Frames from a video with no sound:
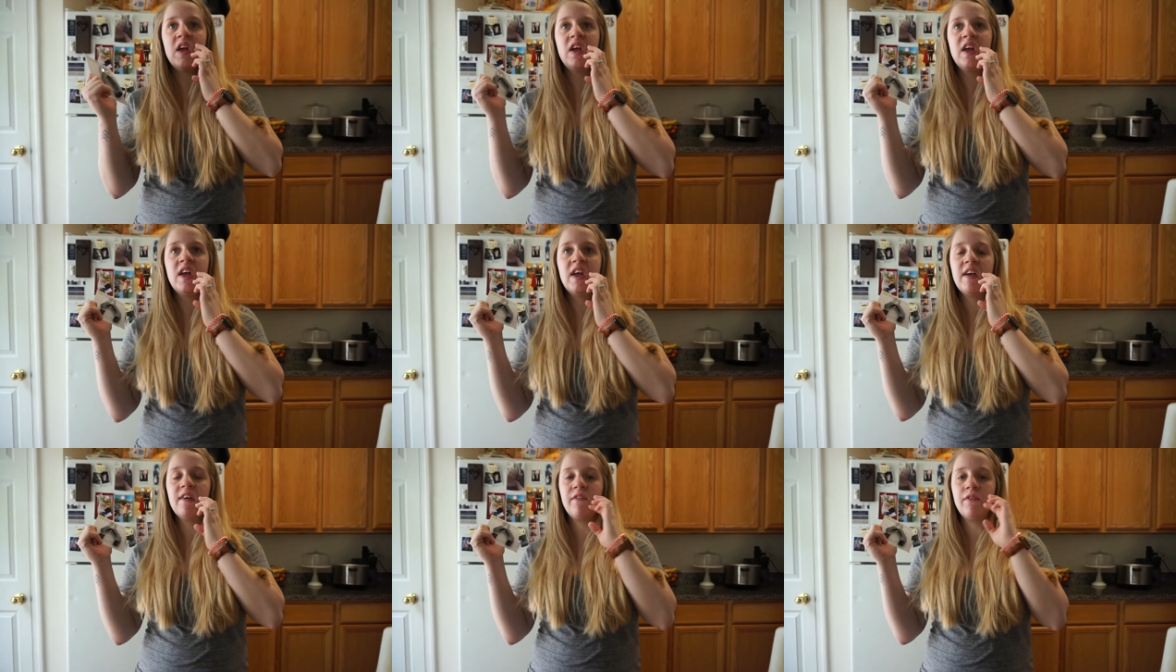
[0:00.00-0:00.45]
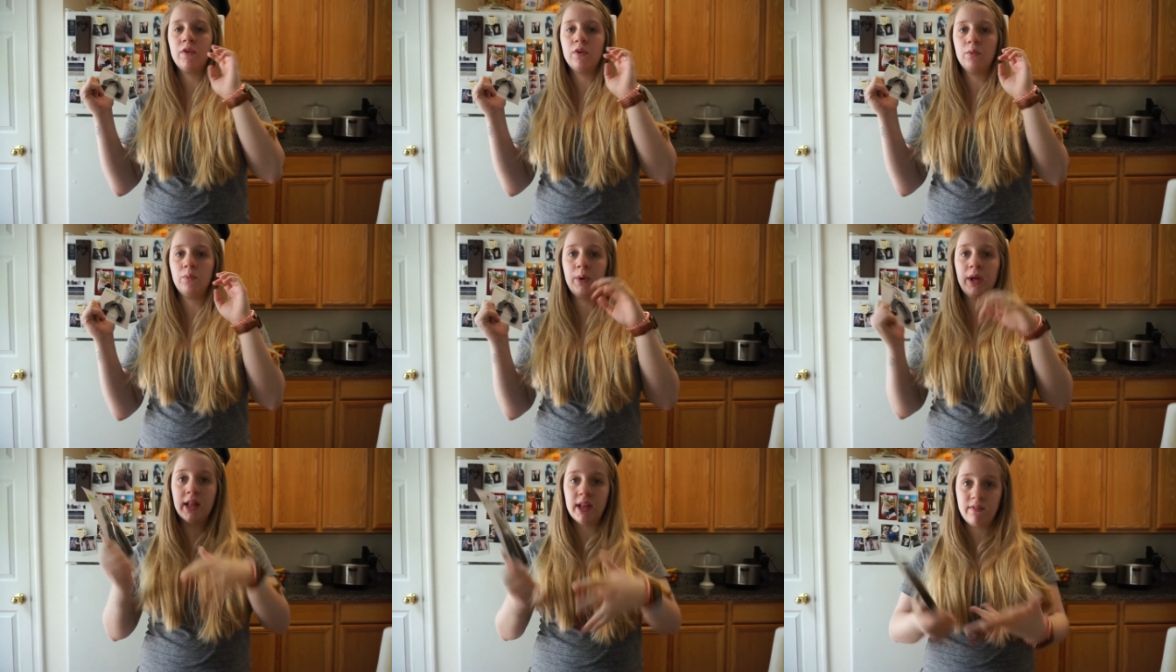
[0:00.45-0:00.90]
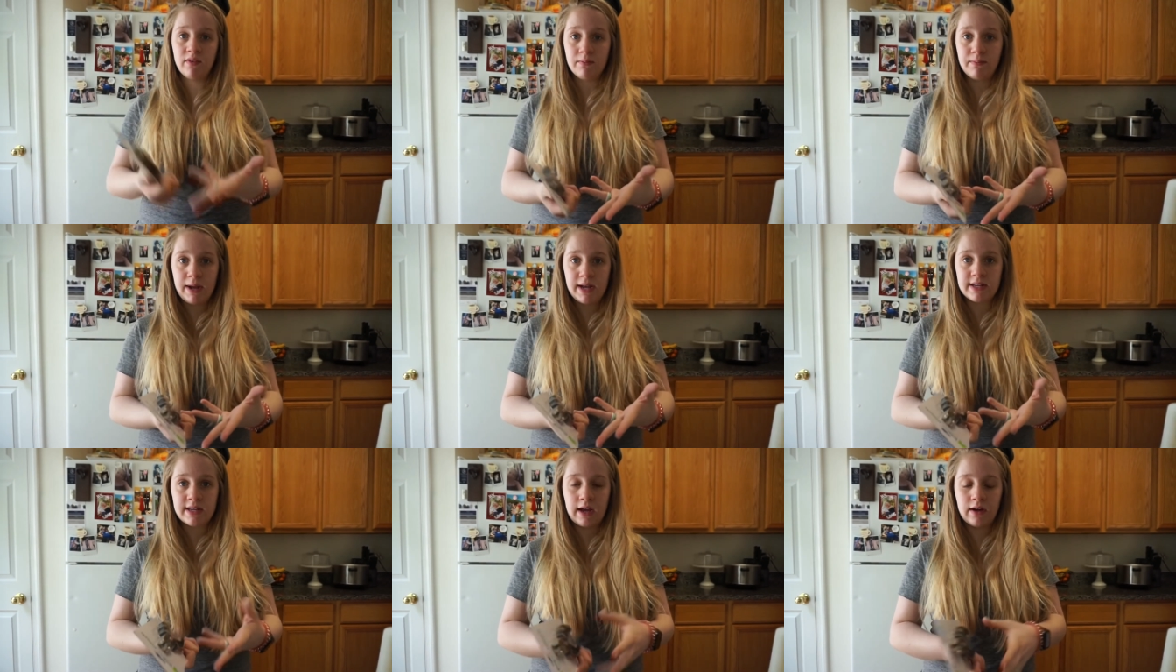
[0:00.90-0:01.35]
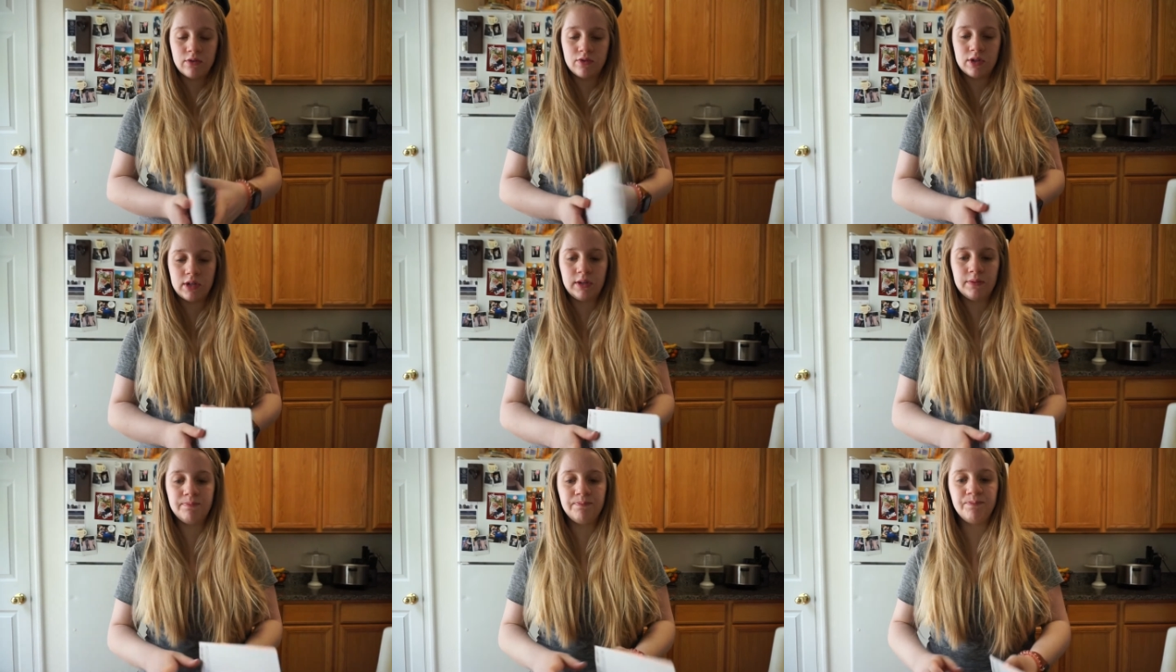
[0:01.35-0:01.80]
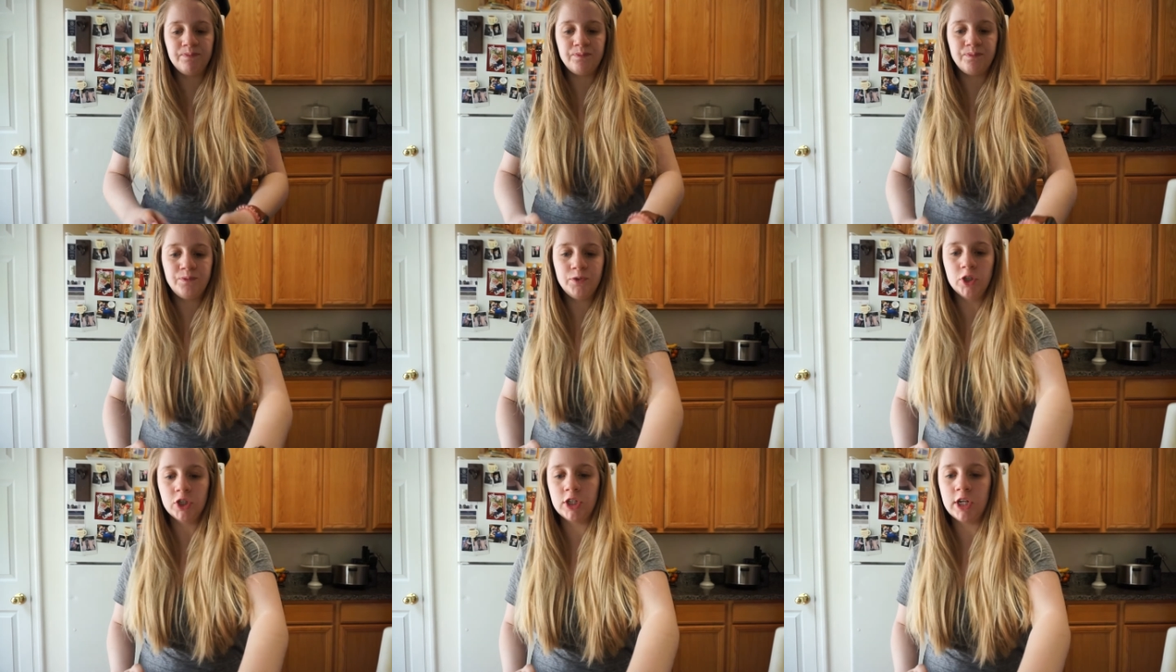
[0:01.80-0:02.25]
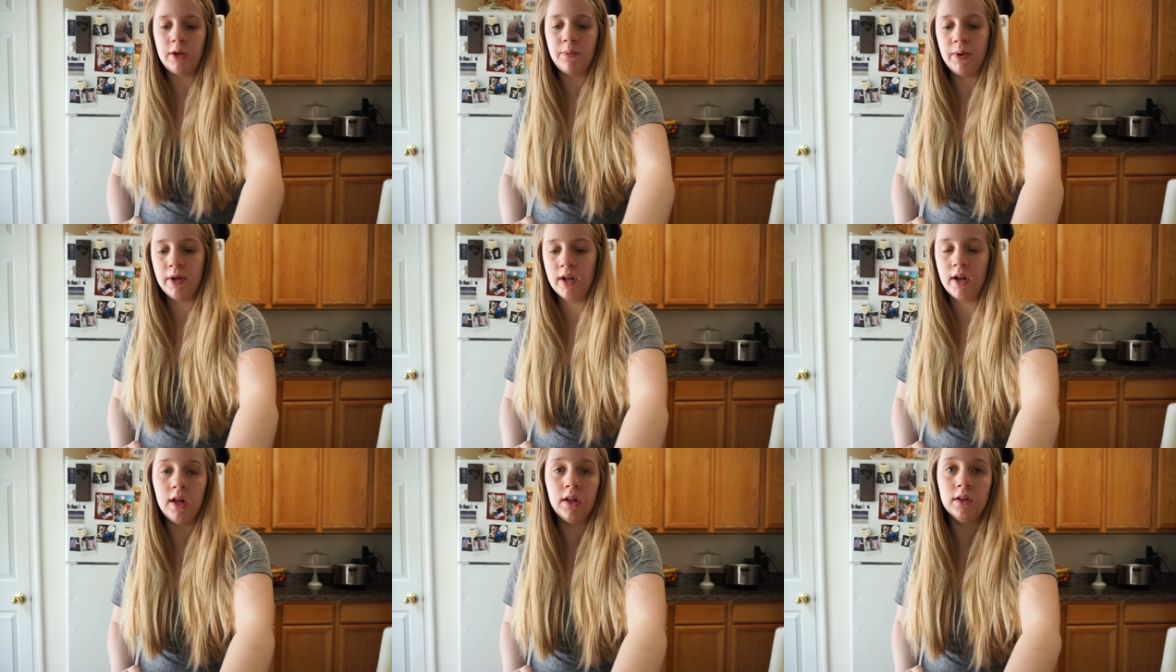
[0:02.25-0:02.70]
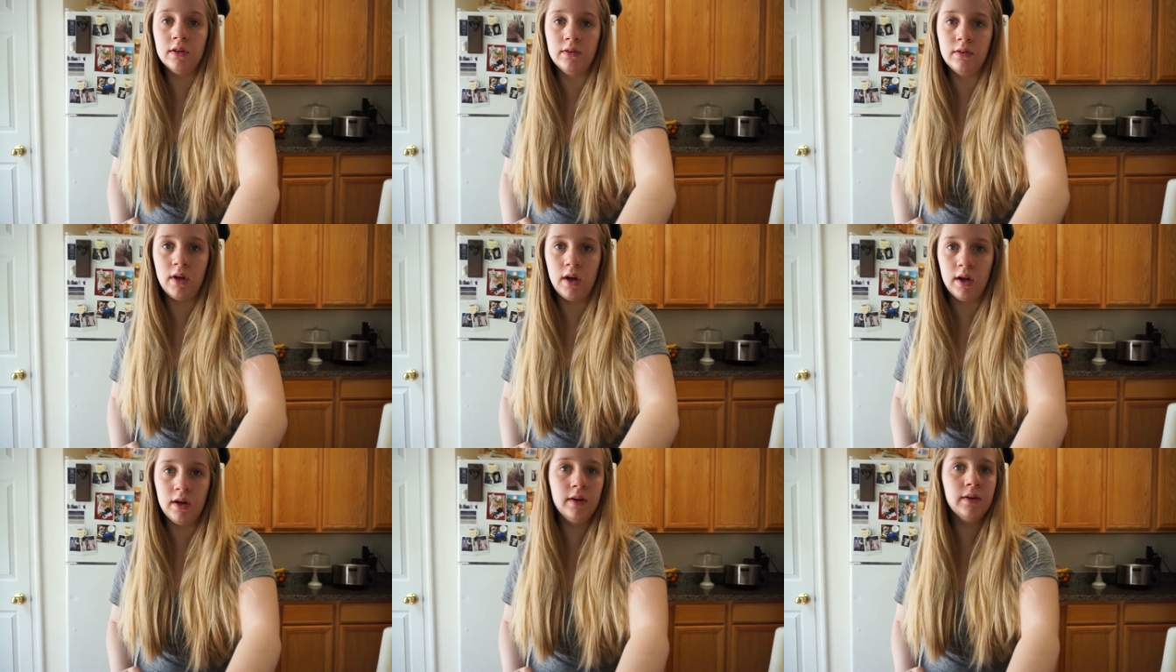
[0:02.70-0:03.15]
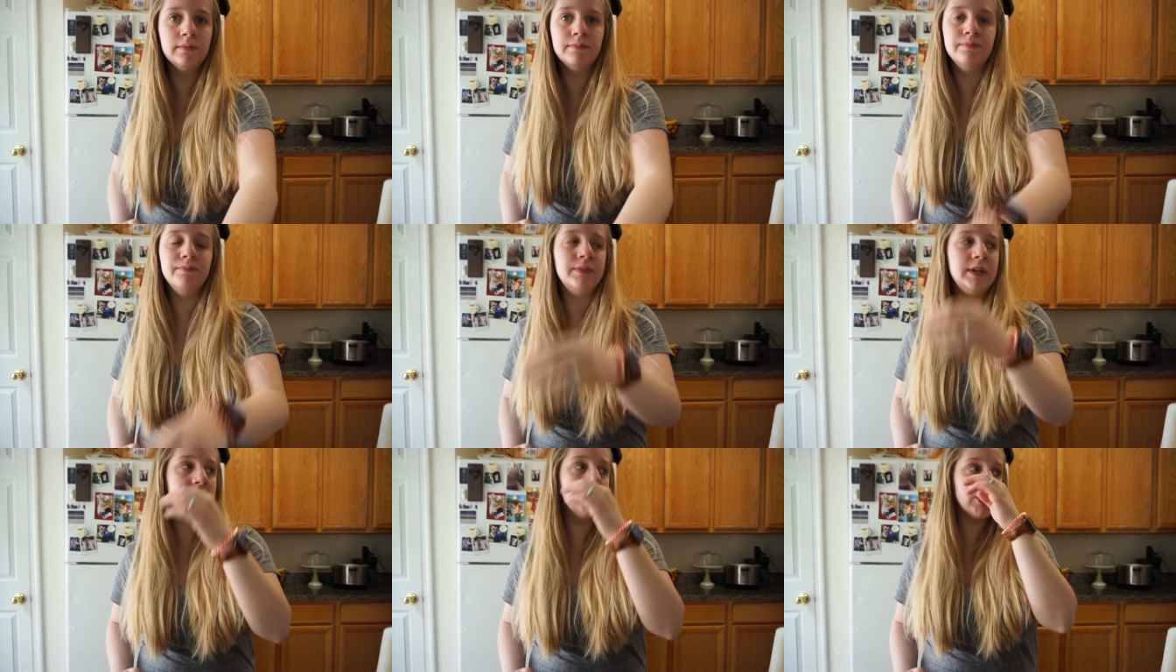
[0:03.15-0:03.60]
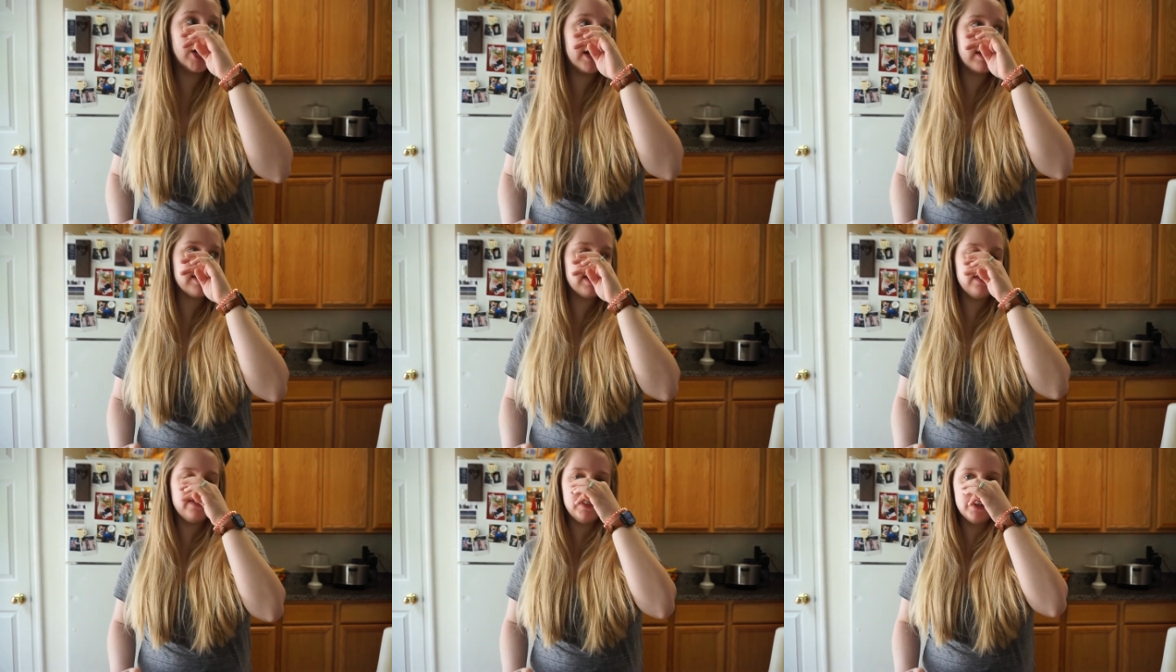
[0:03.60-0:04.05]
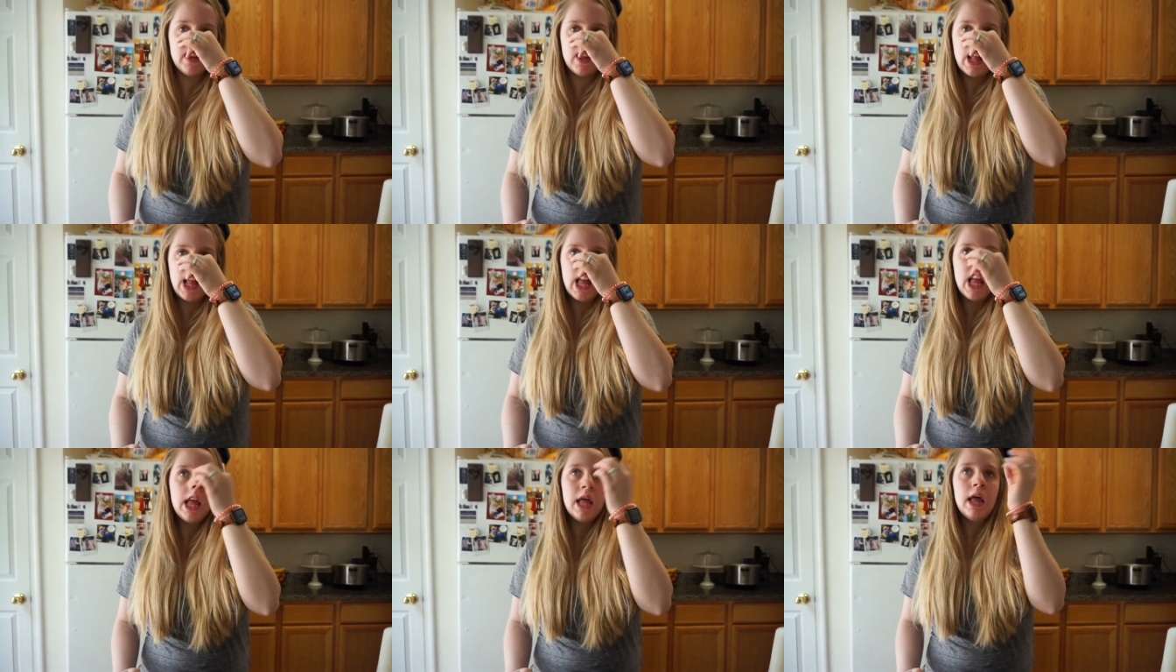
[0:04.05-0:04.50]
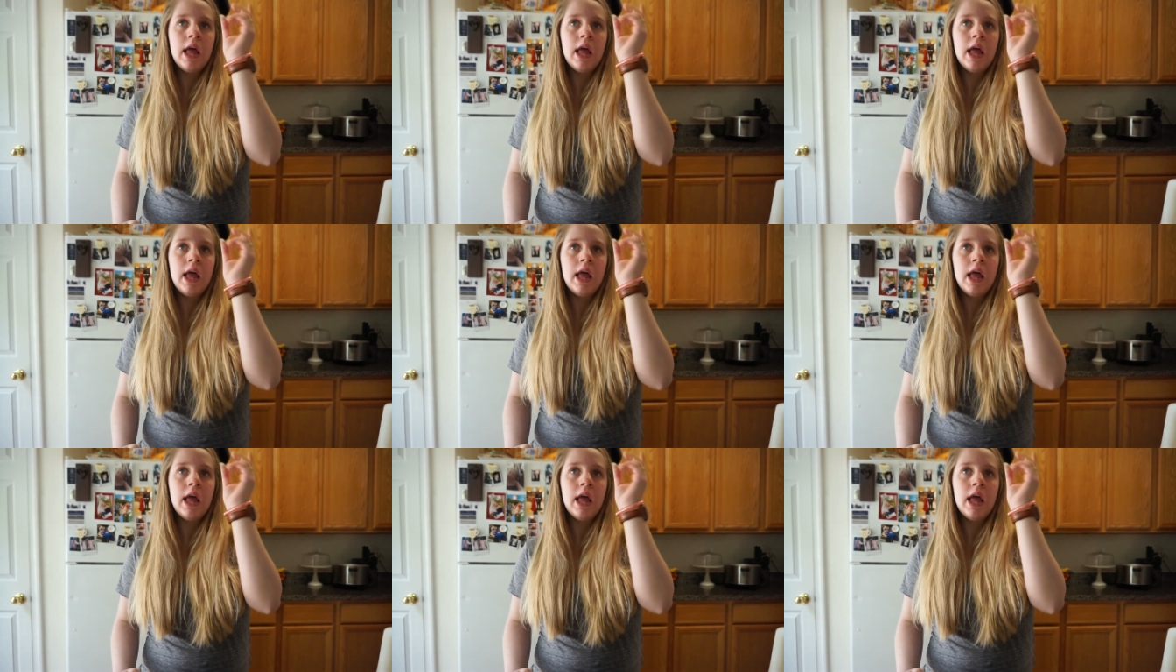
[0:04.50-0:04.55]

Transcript: if you, we live in base housing, just like we did on, um, in Jacksonville,